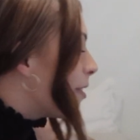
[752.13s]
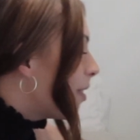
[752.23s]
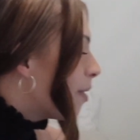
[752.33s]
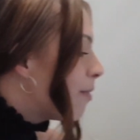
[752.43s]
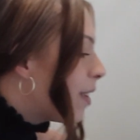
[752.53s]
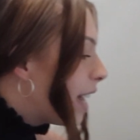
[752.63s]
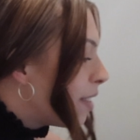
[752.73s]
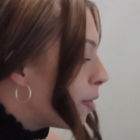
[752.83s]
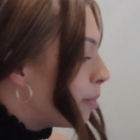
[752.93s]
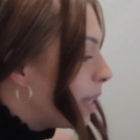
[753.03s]
for the
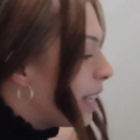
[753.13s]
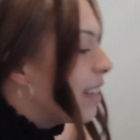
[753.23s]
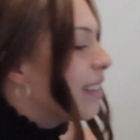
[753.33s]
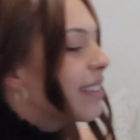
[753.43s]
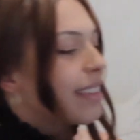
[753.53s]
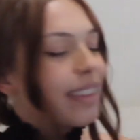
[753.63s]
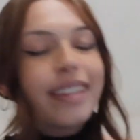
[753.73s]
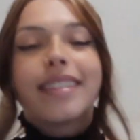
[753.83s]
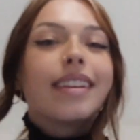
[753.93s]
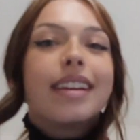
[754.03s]
final piece,
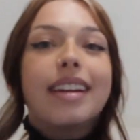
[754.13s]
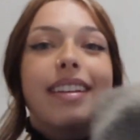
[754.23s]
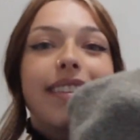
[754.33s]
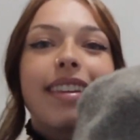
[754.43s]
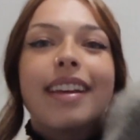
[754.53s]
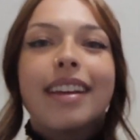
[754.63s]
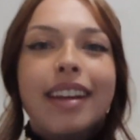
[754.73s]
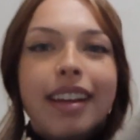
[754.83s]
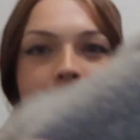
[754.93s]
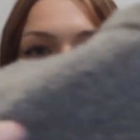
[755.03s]
this is
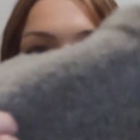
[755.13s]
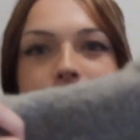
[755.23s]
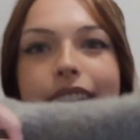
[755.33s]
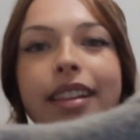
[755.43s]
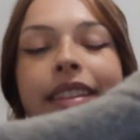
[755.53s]
a